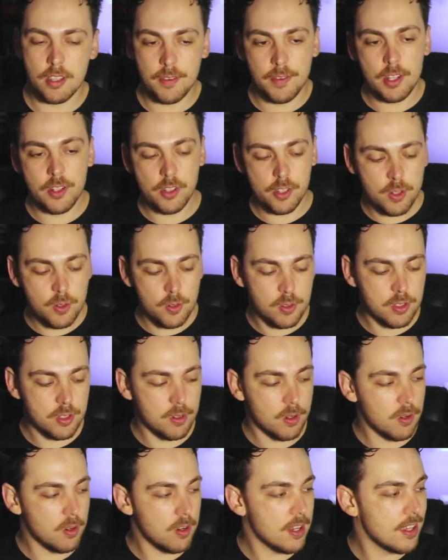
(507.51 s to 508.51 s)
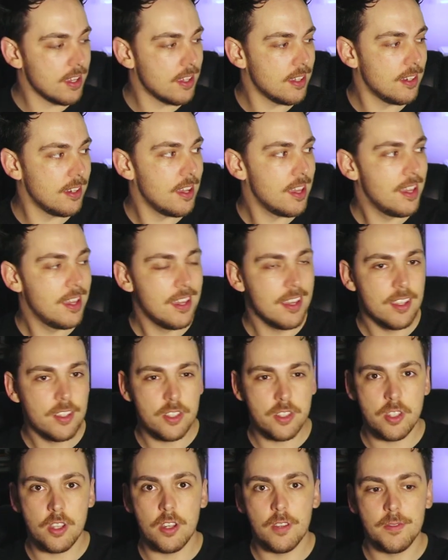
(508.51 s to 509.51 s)
I've had a short story in
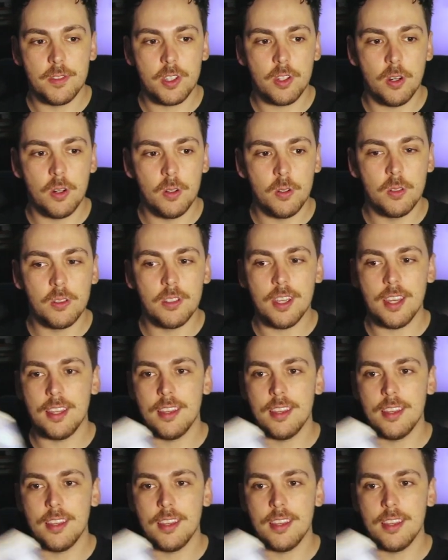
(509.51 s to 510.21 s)
Served Cold,